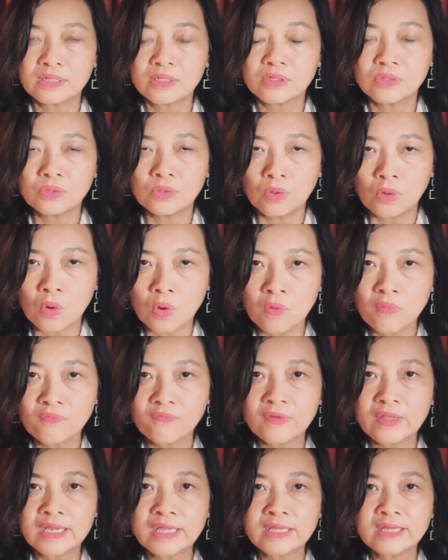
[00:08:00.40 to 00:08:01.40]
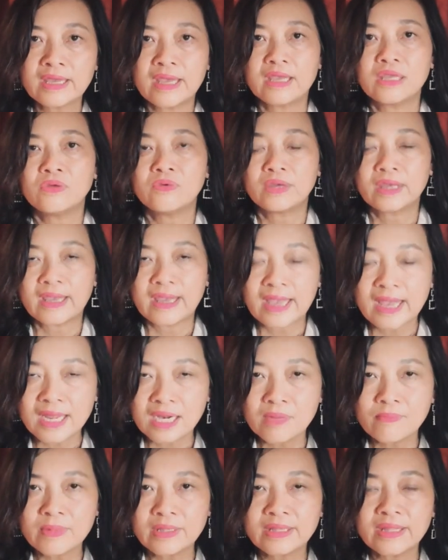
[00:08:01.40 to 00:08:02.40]
your own feeling and you can
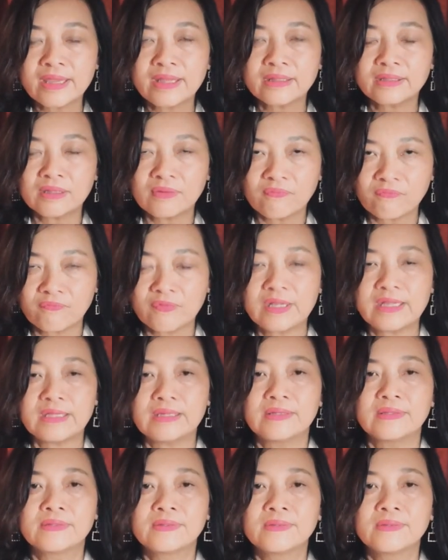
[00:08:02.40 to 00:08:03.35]
eliminate the feeling.